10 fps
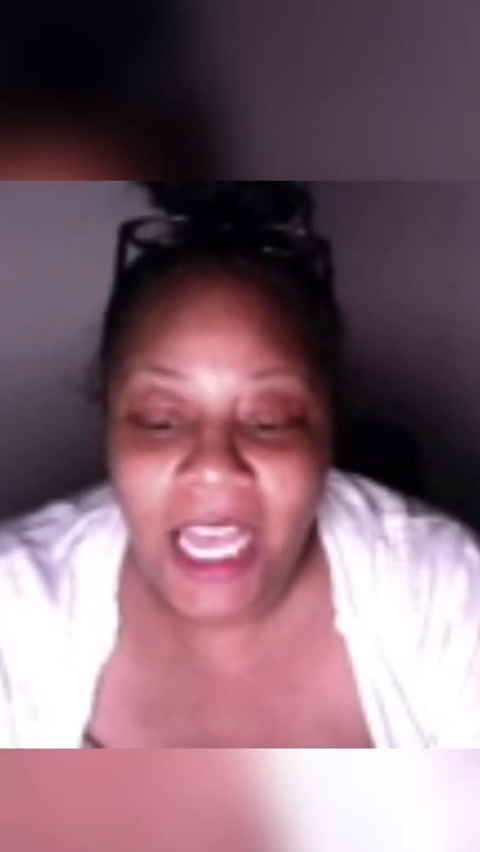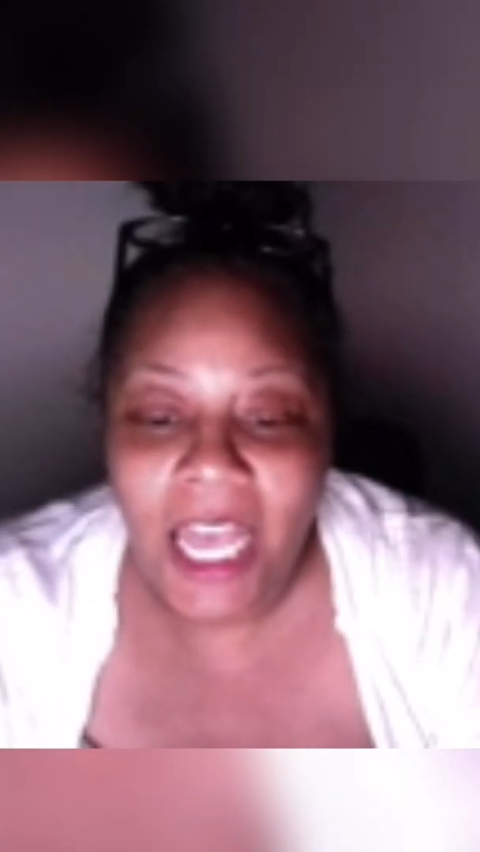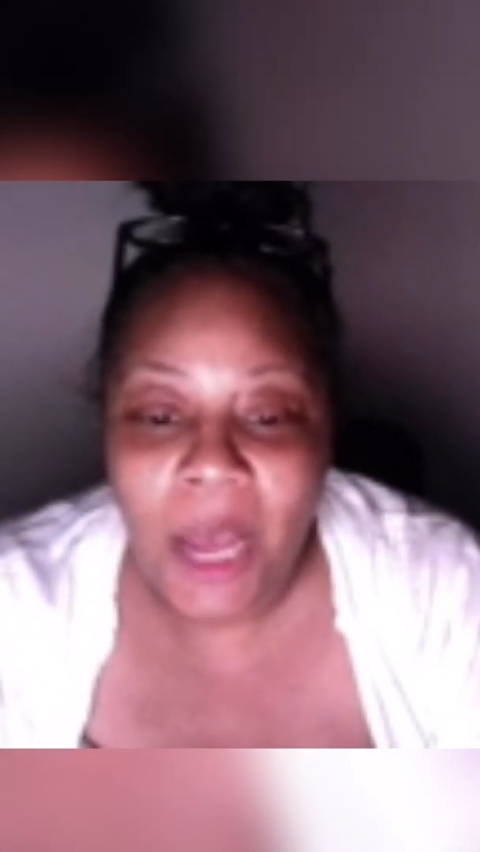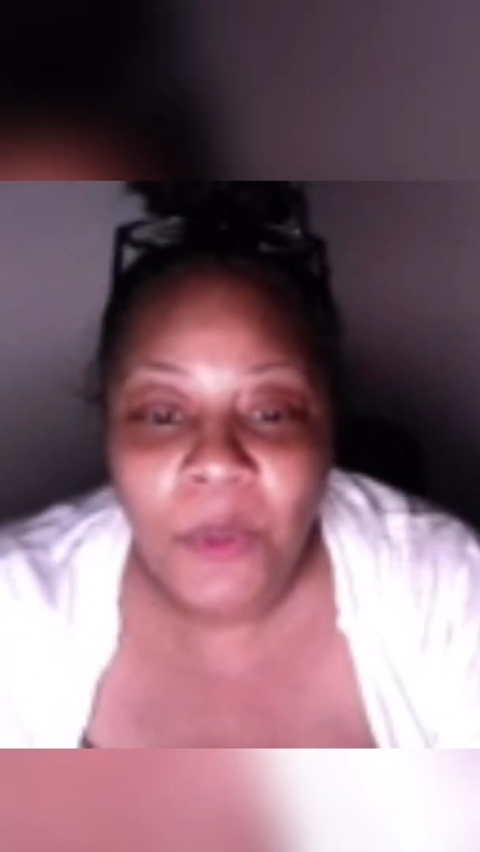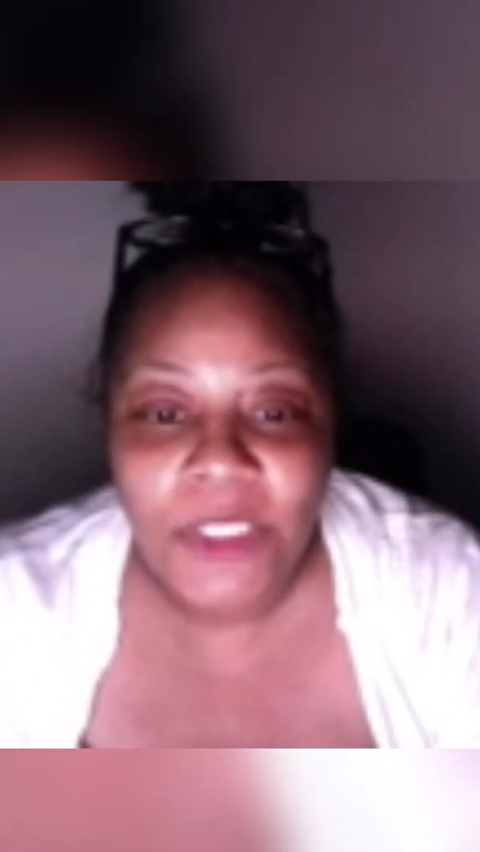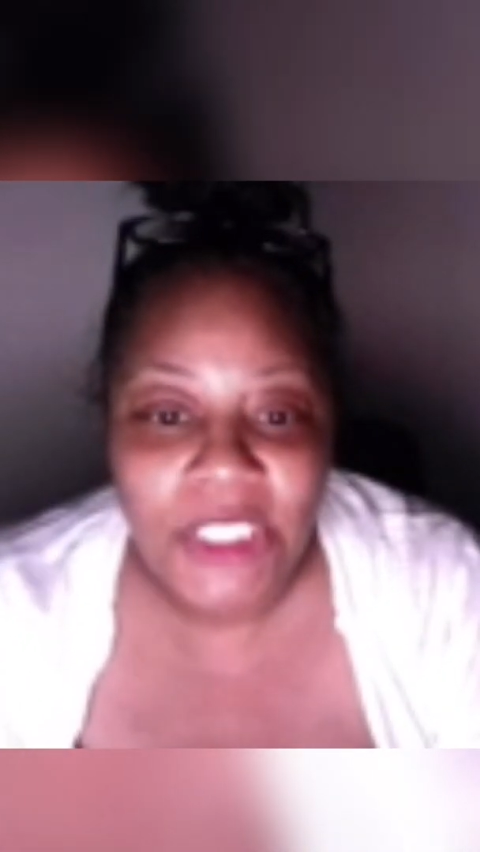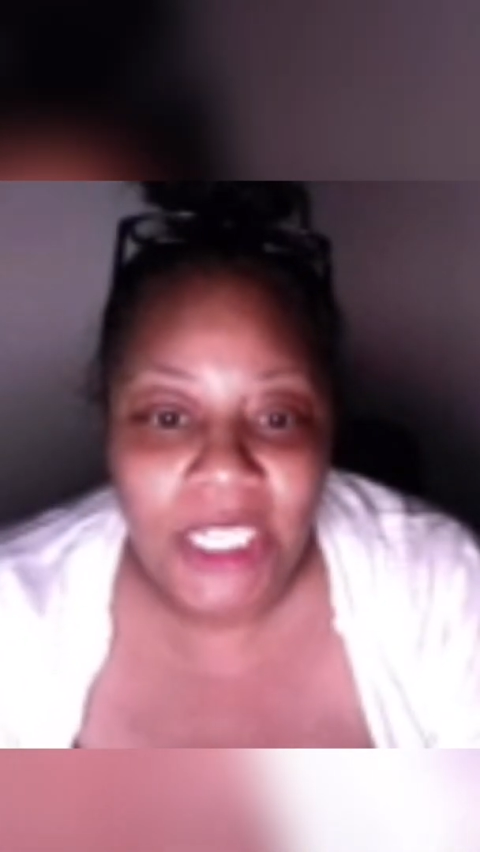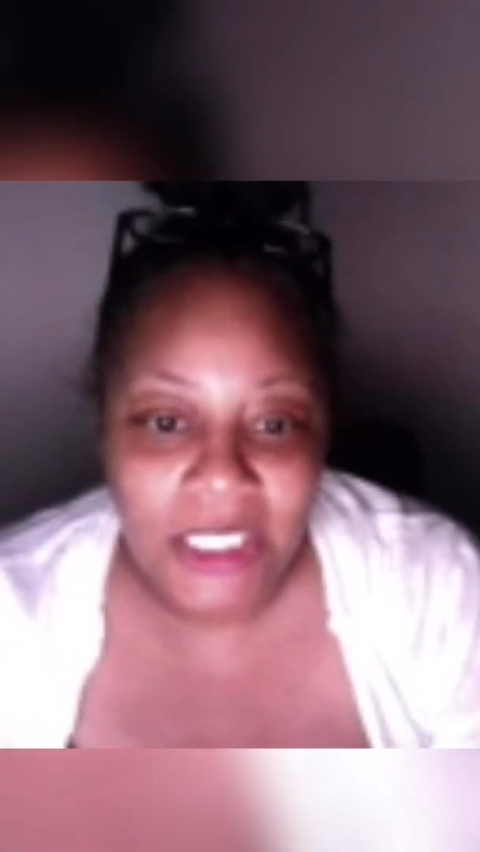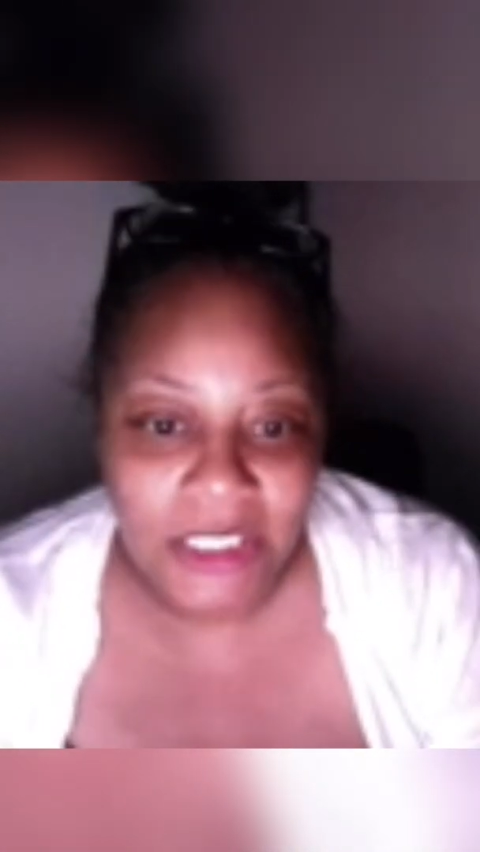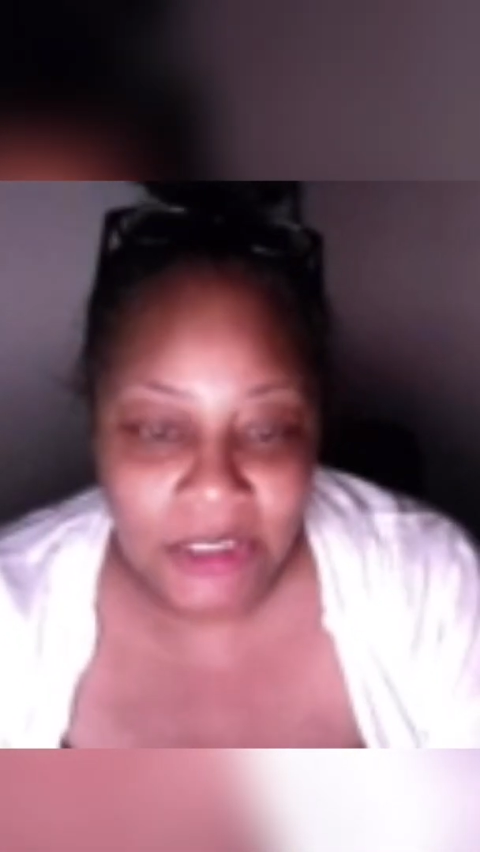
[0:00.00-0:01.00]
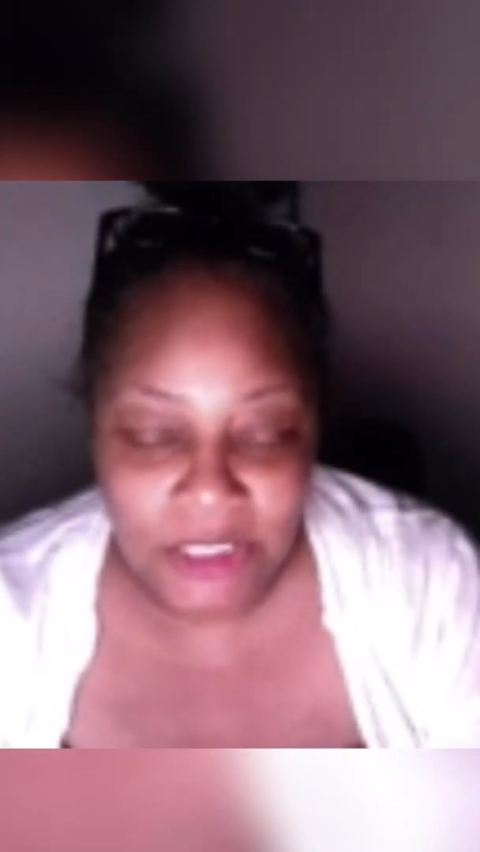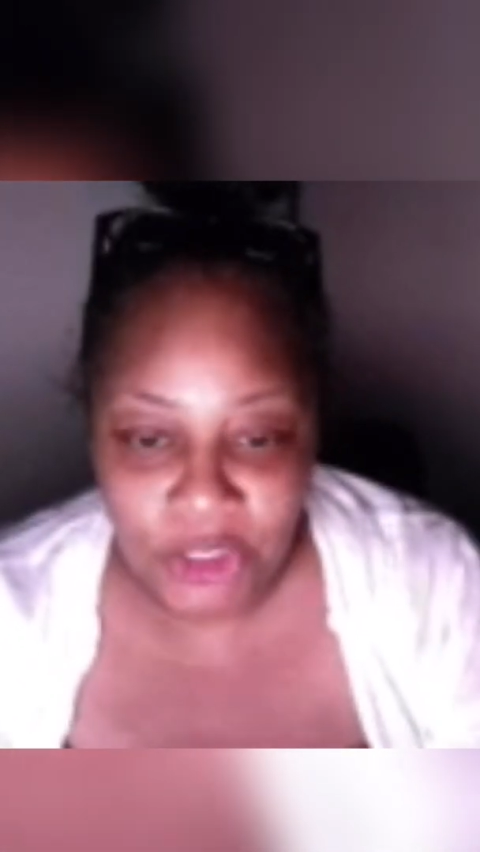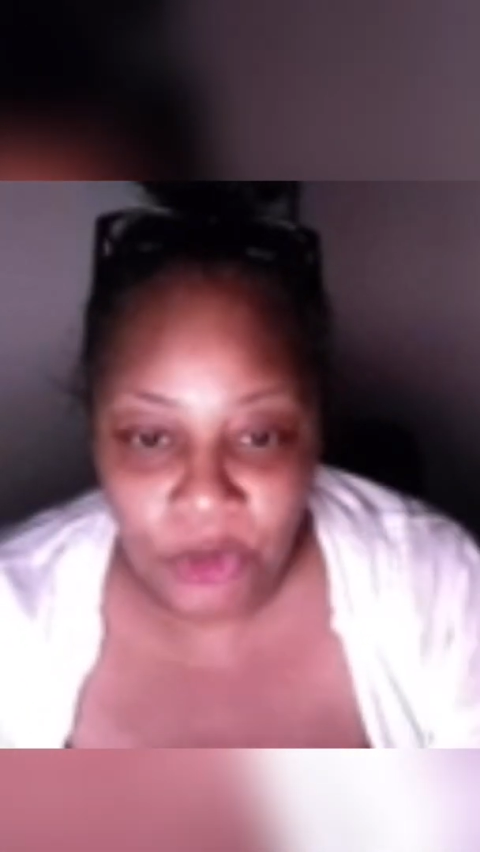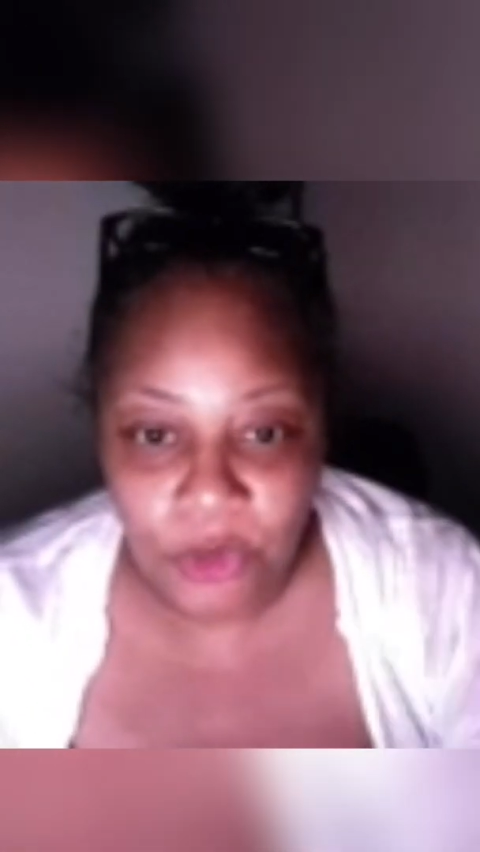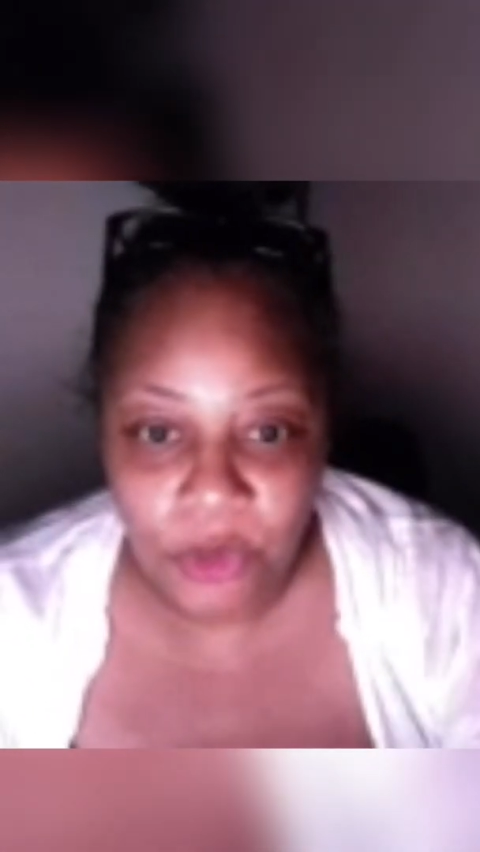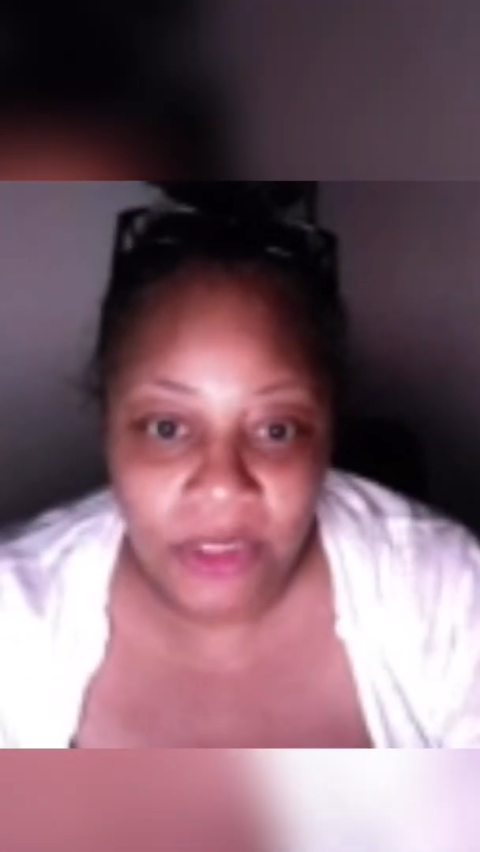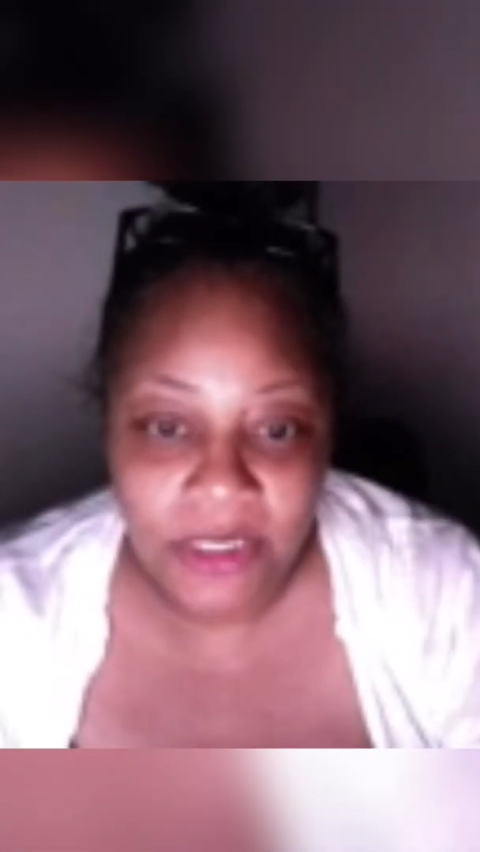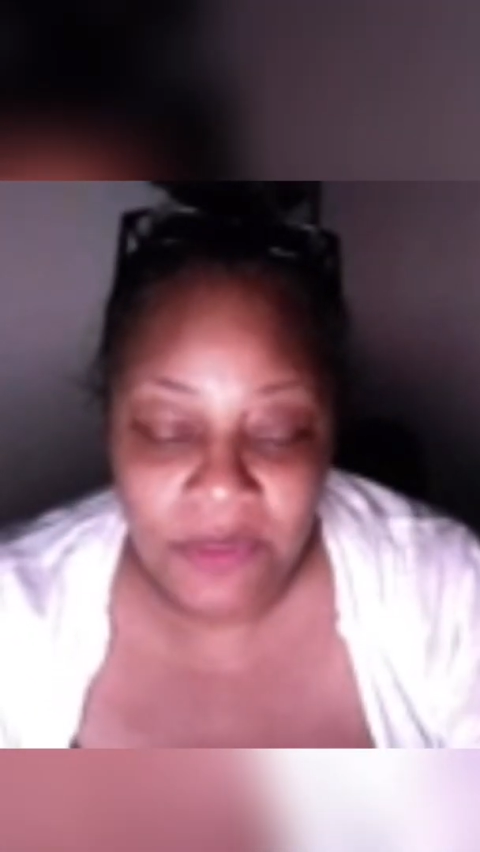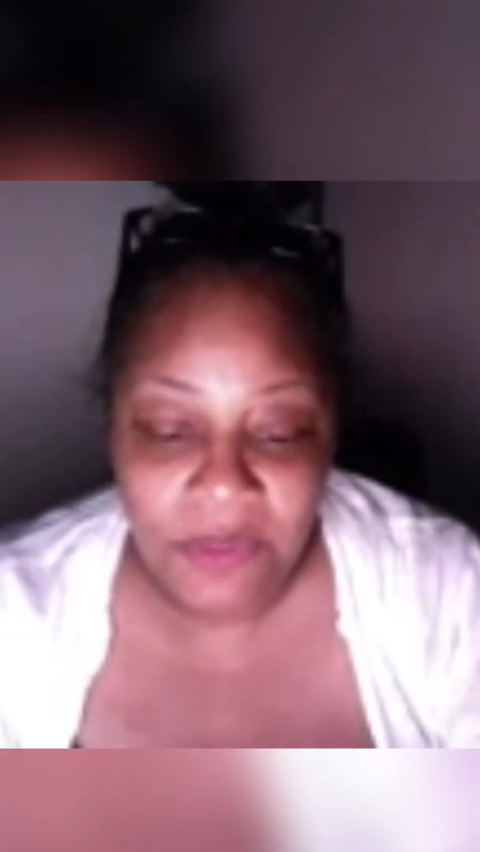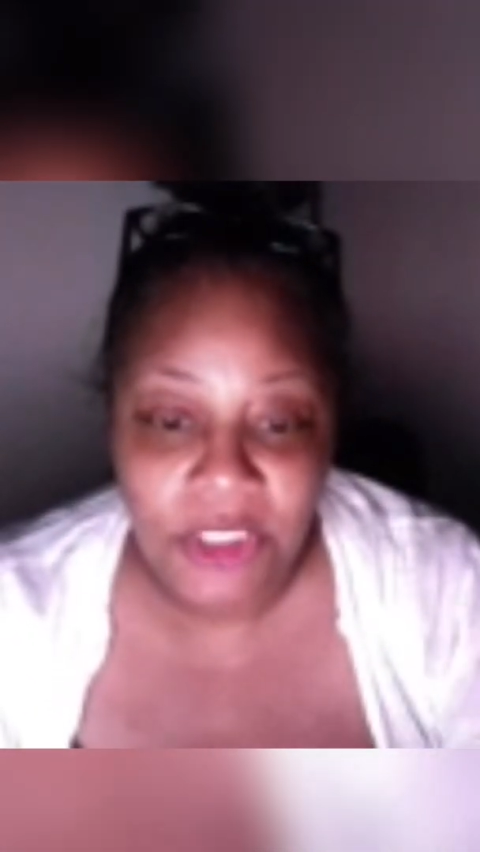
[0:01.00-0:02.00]
I wish I could show you in
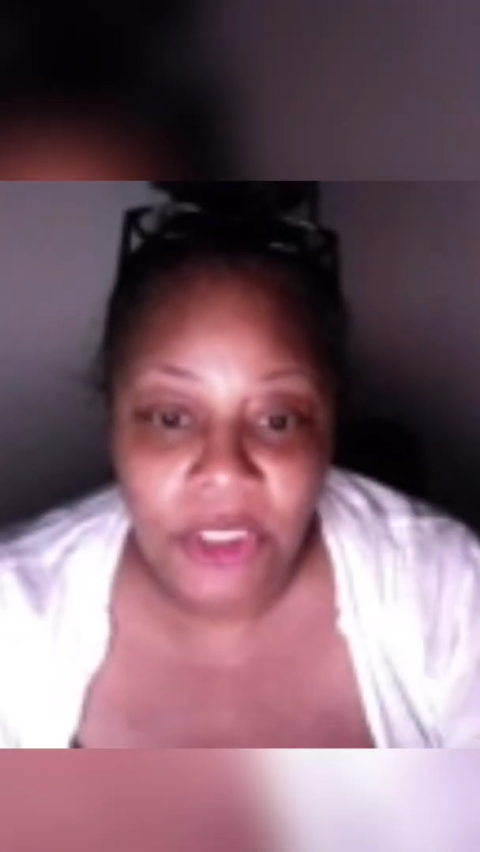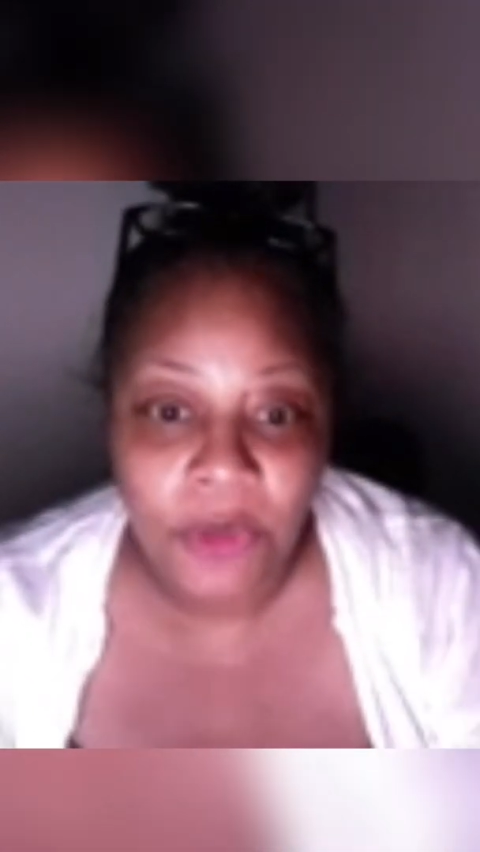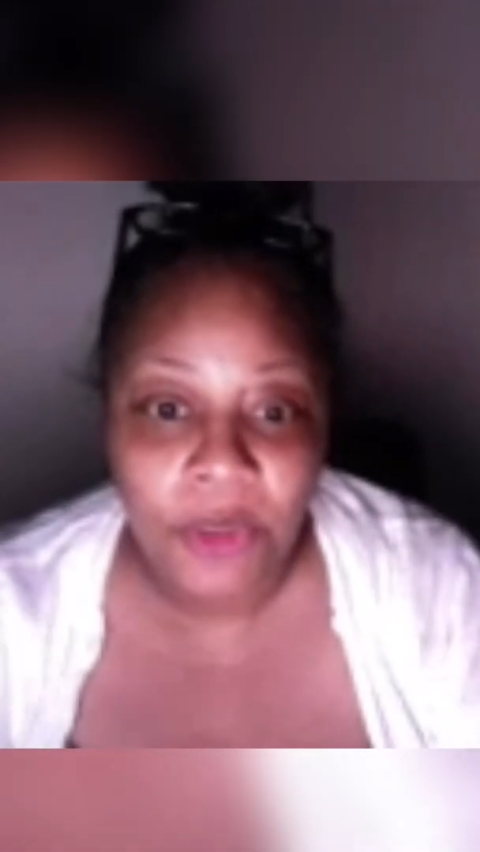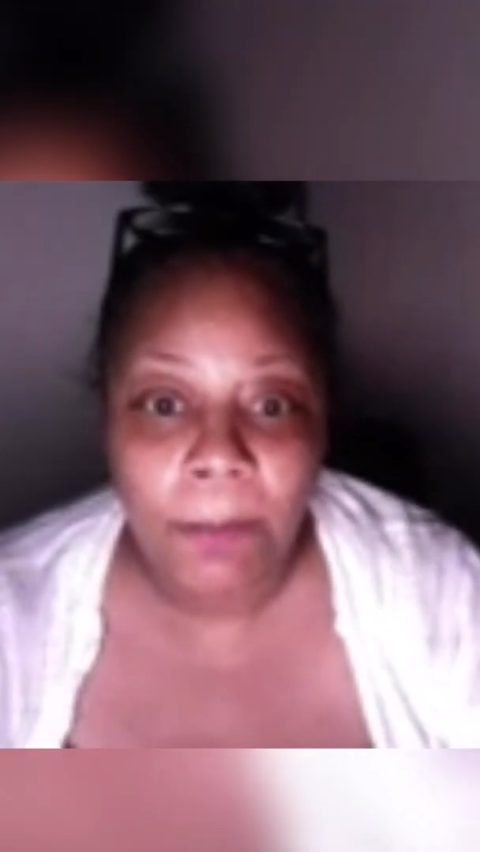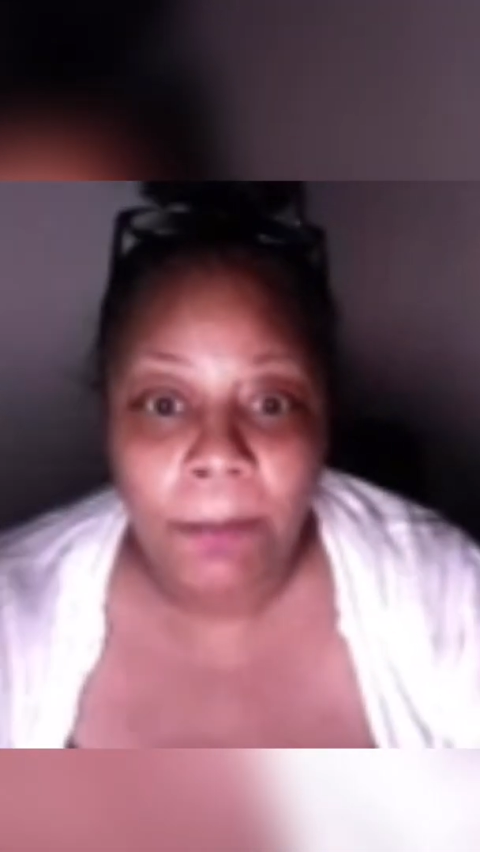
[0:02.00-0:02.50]
this video the